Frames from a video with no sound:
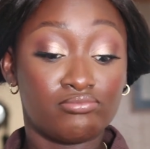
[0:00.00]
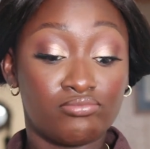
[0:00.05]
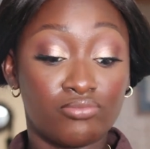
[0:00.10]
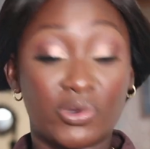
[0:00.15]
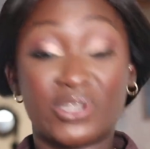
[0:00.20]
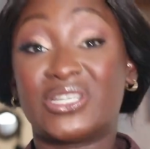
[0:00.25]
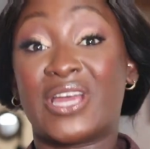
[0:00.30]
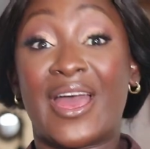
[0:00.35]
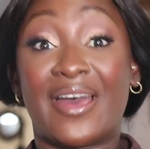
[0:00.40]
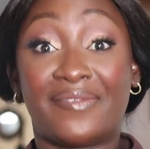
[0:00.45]

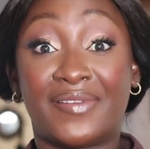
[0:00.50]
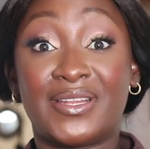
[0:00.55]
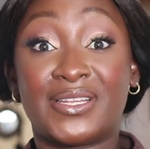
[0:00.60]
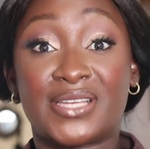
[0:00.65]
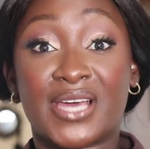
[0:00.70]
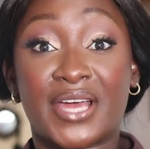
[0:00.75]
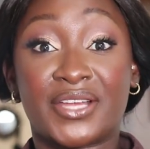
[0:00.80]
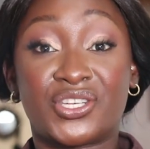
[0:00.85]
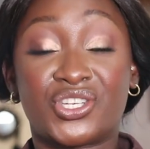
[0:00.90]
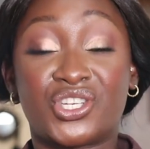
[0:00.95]
which I haven't
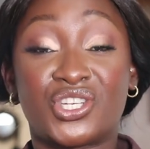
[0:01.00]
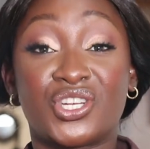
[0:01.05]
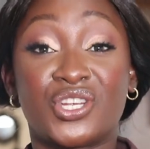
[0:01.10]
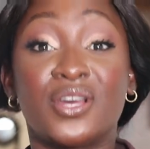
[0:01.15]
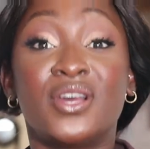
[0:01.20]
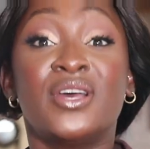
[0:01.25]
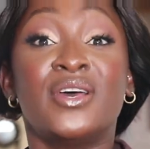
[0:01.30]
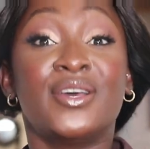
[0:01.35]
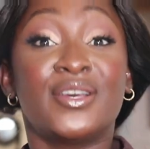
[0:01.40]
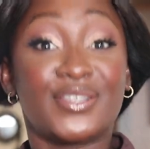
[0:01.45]
touched.
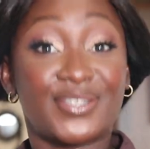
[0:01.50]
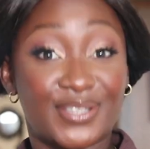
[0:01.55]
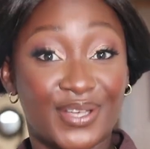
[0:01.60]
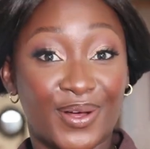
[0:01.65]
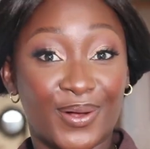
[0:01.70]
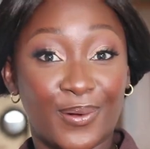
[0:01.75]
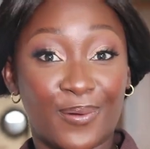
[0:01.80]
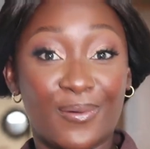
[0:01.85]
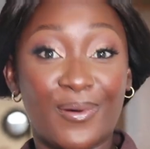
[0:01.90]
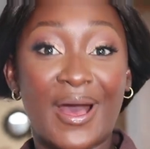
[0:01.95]

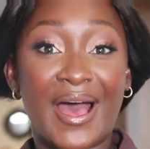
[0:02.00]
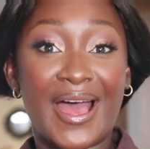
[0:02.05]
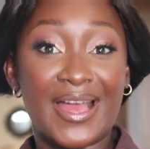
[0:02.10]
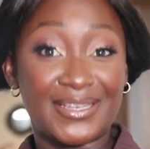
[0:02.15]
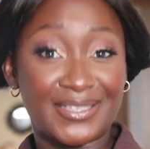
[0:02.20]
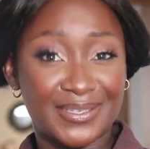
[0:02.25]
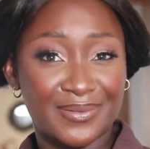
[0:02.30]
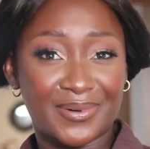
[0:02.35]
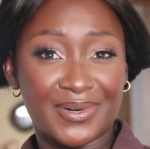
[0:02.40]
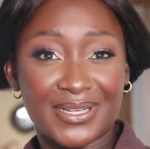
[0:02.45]
So I
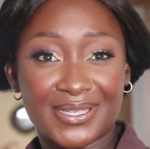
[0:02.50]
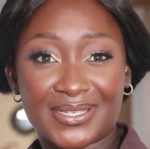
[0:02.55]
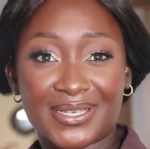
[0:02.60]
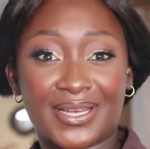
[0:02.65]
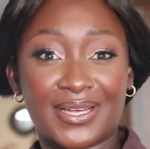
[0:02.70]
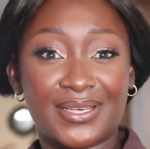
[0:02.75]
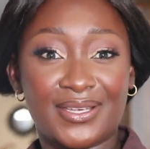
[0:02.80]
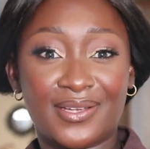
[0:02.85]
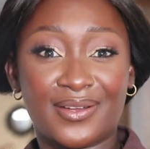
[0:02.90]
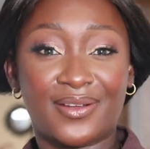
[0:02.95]
just wanted
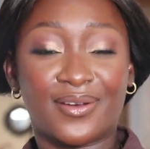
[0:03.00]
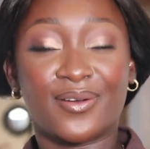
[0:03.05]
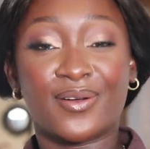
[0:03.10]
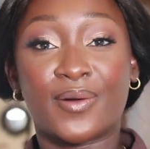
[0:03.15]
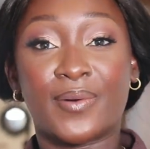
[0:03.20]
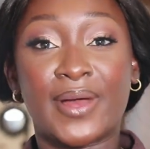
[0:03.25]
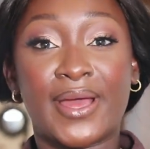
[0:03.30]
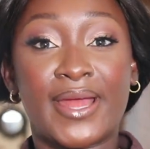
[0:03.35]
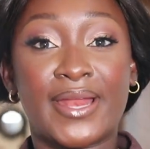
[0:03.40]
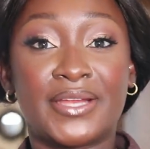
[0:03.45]
to, you know,
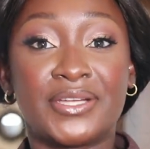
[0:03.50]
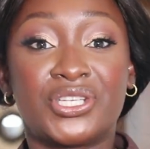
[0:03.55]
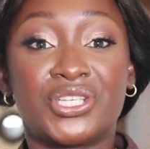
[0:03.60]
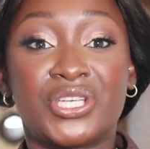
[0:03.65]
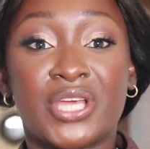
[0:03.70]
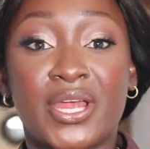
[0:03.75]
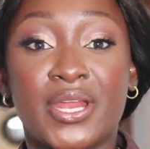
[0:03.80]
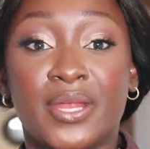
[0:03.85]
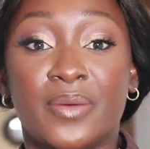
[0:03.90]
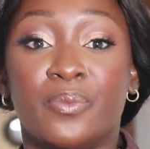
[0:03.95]
go ahead and
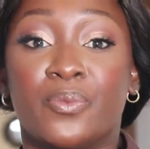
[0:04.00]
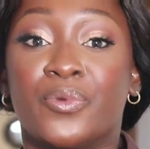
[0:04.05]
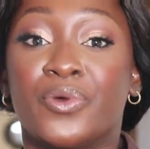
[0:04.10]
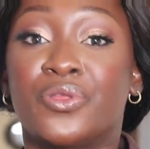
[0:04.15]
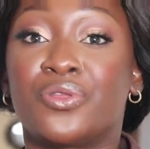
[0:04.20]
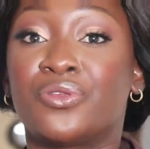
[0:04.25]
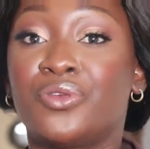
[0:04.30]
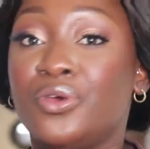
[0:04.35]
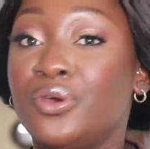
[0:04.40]
share them with